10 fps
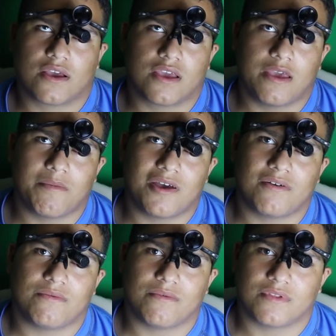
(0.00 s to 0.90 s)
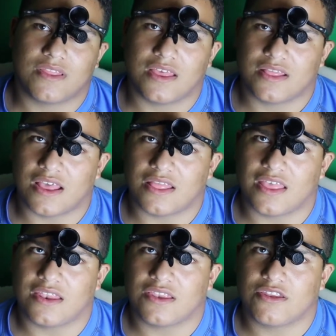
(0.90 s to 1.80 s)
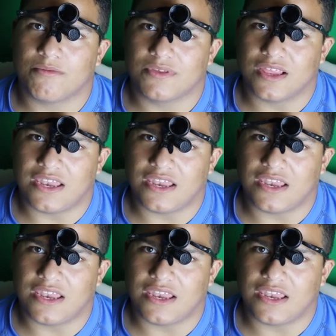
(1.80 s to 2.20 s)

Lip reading: came out. There was a